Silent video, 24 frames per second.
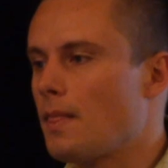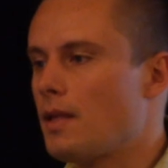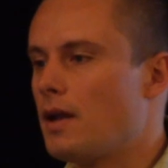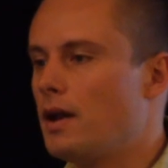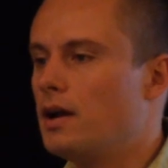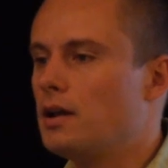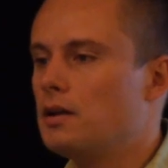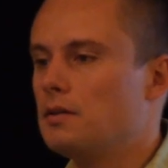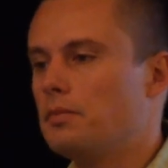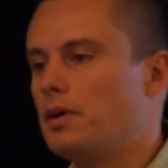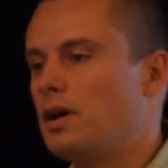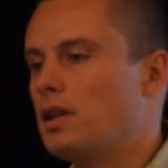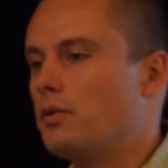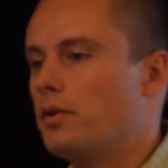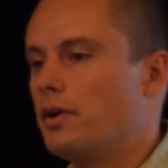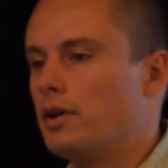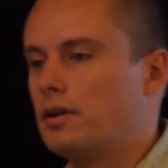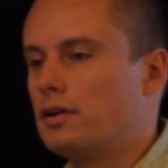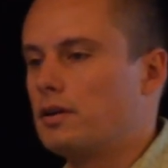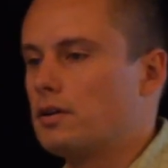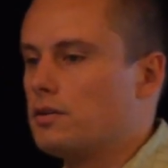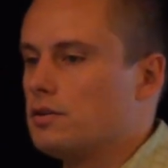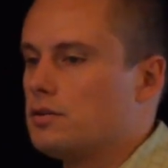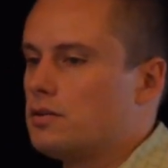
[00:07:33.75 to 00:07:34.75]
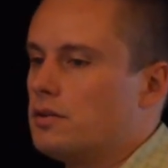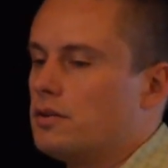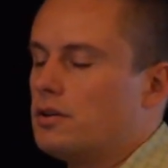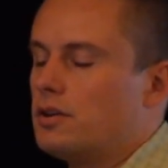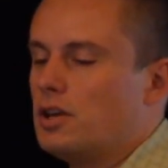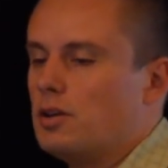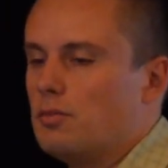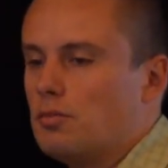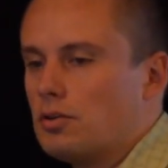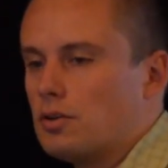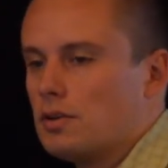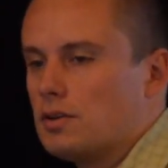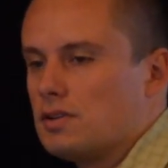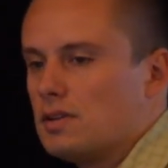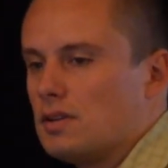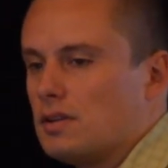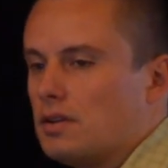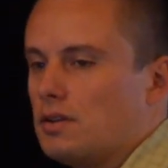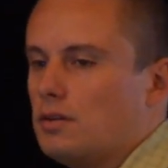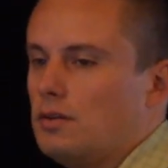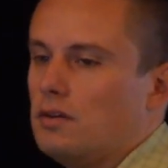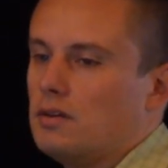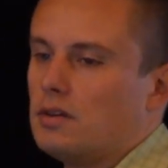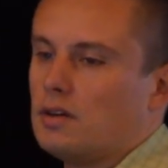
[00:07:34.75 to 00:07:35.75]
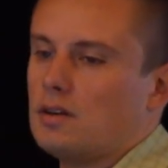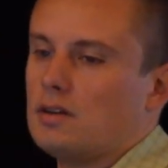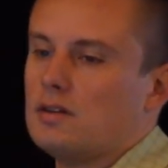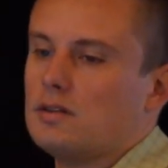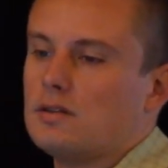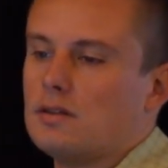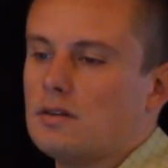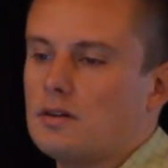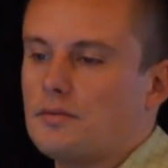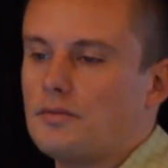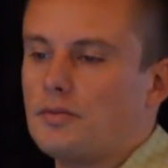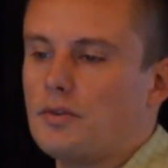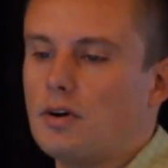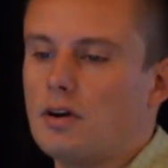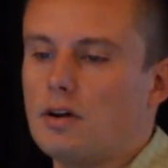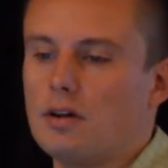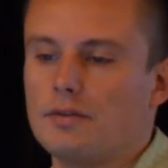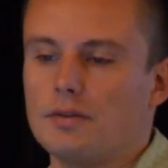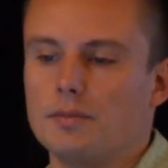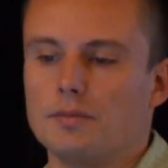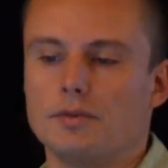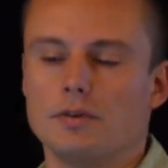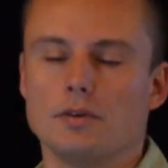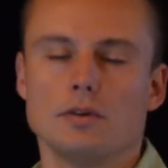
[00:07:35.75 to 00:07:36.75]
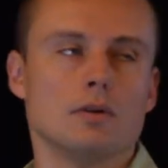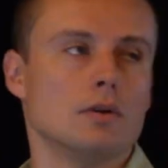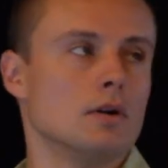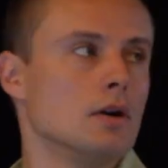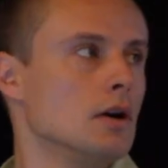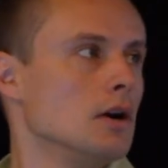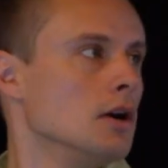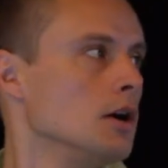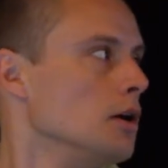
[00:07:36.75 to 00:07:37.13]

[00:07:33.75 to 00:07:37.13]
And by the way, cursor and keyboard is something you need to consider for all of them too.